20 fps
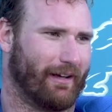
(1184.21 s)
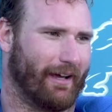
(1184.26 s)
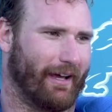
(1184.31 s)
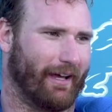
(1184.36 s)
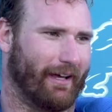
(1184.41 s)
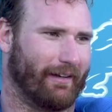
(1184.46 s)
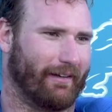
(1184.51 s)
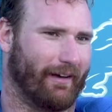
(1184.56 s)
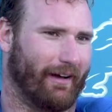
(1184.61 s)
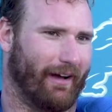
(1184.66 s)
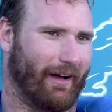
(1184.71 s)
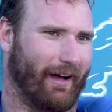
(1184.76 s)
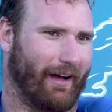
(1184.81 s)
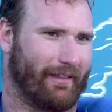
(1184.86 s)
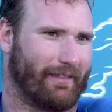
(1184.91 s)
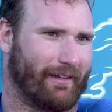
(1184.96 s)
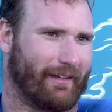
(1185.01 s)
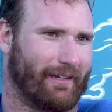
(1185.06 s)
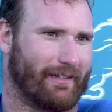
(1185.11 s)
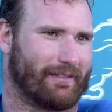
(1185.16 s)
And I
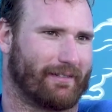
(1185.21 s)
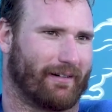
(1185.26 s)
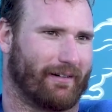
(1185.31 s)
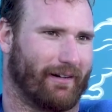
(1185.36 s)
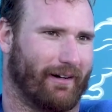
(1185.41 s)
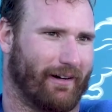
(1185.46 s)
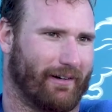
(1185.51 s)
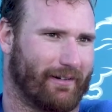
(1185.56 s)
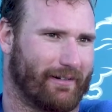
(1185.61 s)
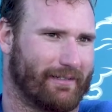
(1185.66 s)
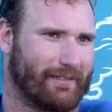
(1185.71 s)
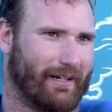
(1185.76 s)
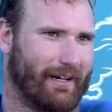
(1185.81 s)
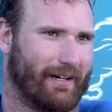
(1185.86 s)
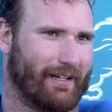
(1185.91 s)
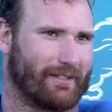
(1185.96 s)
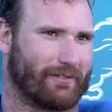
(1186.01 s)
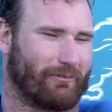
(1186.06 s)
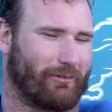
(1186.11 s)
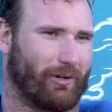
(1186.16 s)
think he's starting to
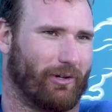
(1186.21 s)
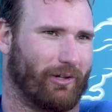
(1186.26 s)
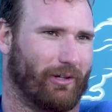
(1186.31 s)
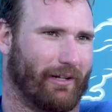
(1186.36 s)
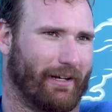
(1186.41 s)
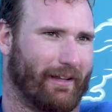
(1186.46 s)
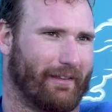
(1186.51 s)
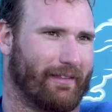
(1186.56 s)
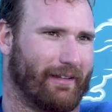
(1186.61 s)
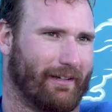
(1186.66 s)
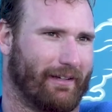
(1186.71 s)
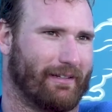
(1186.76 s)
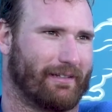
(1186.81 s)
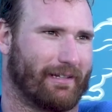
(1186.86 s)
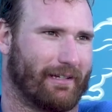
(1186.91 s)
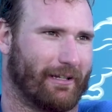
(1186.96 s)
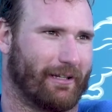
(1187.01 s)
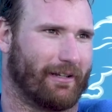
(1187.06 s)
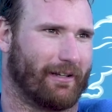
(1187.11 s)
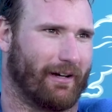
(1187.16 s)
understand his role, and I think he
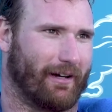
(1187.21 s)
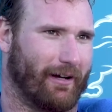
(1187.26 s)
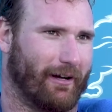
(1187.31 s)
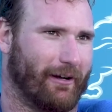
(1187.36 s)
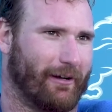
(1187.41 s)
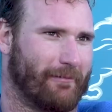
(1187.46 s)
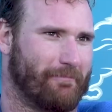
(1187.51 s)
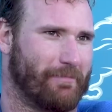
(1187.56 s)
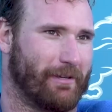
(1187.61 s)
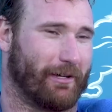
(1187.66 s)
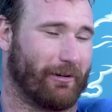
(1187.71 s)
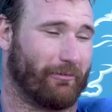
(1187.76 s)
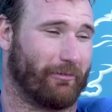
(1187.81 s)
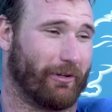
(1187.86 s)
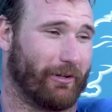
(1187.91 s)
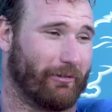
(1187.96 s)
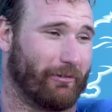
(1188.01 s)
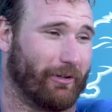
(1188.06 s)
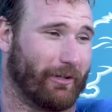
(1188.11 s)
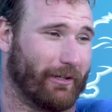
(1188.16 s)
can be a
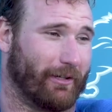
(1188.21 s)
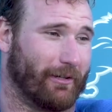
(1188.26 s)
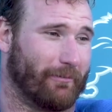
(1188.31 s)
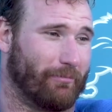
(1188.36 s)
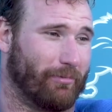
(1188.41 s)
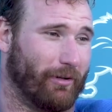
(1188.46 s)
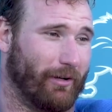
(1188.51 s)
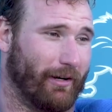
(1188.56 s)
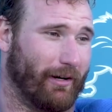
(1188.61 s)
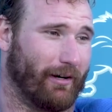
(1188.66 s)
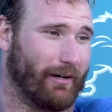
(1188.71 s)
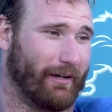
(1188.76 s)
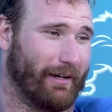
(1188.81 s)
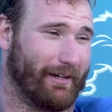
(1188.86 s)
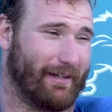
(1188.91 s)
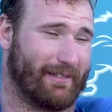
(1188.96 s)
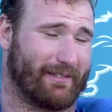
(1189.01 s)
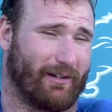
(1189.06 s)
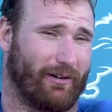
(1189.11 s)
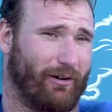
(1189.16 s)
really, really good player.
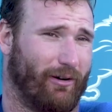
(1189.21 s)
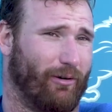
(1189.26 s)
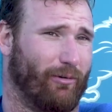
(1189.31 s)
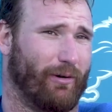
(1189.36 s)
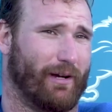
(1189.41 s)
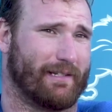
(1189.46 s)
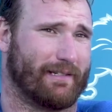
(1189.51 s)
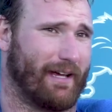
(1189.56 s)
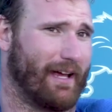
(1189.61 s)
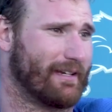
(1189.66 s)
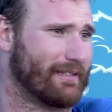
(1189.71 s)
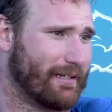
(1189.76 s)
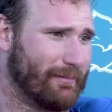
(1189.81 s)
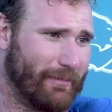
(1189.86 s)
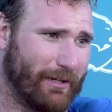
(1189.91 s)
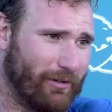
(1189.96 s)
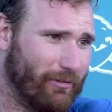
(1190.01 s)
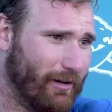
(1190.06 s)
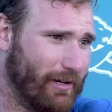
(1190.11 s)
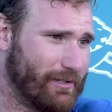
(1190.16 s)
And he's always asking
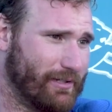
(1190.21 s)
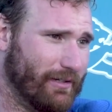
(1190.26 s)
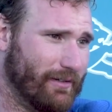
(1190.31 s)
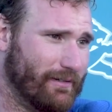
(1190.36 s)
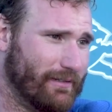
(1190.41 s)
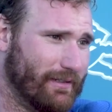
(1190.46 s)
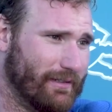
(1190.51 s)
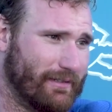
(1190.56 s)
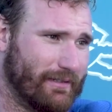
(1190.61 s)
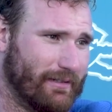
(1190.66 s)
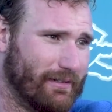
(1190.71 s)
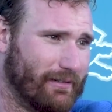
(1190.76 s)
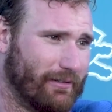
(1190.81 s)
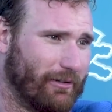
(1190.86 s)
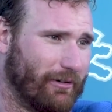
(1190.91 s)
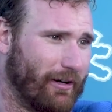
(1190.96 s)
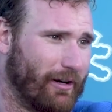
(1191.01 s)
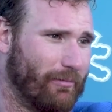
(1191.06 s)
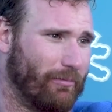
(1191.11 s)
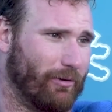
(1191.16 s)
me questions. It's
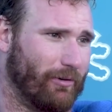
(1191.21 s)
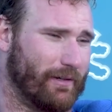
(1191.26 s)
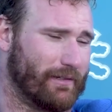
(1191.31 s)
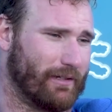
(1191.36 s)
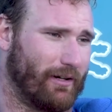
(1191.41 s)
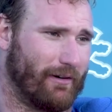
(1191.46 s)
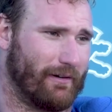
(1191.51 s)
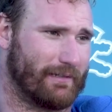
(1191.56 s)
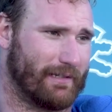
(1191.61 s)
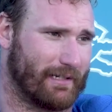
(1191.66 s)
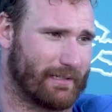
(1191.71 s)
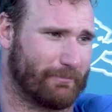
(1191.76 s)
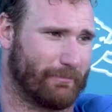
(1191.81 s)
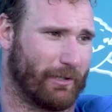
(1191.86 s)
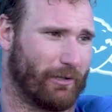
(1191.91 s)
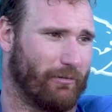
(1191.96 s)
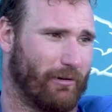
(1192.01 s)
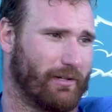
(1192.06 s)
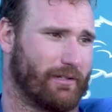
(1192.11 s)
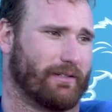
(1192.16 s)
incredible. He's always asking
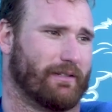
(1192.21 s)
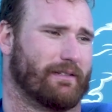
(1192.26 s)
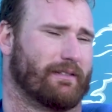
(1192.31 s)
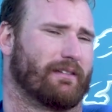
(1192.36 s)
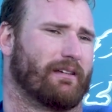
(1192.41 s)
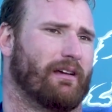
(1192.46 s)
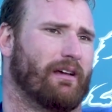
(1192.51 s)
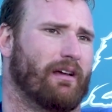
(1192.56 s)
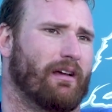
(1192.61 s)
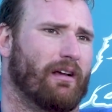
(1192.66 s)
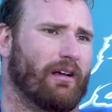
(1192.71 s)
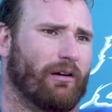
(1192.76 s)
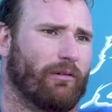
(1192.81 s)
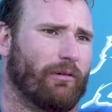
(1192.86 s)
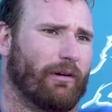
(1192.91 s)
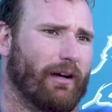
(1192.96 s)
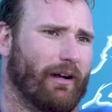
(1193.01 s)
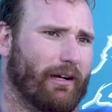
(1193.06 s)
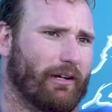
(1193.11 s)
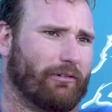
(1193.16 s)
me questions.
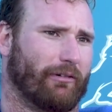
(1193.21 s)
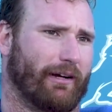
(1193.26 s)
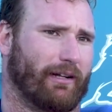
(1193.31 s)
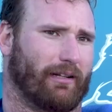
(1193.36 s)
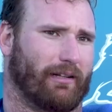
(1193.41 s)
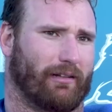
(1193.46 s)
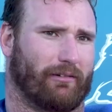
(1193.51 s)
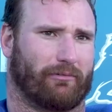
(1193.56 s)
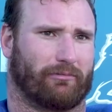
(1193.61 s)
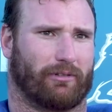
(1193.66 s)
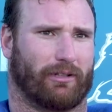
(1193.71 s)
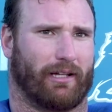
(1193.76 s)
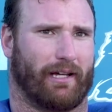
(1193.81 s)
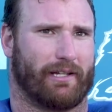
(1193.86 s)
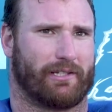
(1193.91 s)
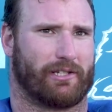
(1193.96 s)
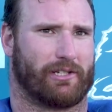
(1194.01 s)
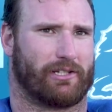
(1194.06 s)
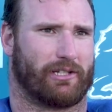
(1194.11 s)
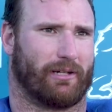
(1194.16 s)
We got a great little
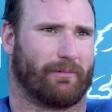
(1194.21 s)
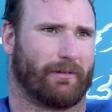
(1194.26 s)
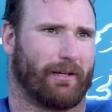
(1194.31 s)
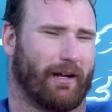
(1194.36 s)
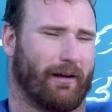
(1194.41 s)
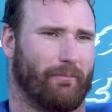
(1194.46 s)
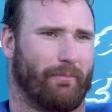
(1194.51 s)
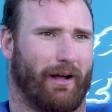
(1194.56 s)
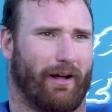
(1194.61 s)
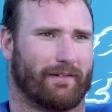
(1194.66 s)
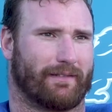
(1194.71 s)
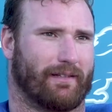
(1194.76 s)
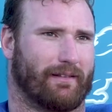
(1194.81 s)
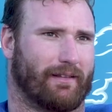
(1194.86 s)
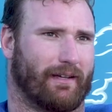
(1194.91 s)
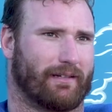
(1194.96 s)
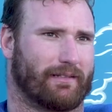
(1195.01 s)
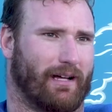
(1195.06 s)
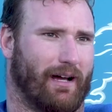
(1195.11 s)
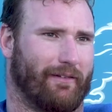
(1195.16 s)
relationship, kind of bouncing
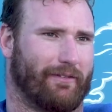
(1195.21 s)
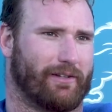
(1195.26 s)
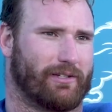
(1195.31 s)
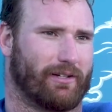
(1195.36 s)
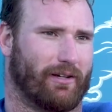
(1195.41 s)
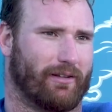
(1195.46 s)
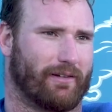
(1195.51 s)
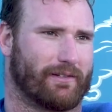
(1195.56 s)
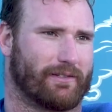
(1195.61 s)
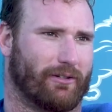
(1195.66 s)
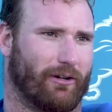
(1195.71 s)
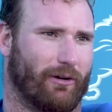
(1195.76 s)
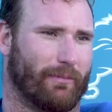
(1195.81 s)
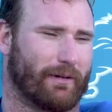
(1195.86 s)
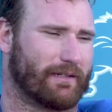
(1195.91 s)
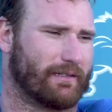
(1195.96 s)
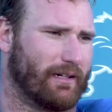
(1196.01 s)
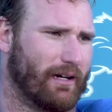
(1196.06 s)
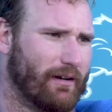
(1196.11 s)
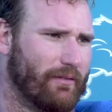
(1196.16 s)
things off each other, so I'm
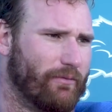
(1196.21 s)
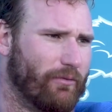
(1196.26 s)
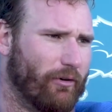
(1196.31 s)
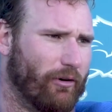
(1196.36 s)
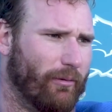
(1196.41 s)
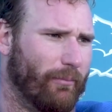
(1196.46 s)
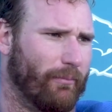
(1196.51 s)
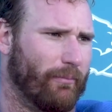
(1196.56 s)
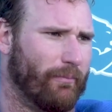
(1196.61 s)
excited for him.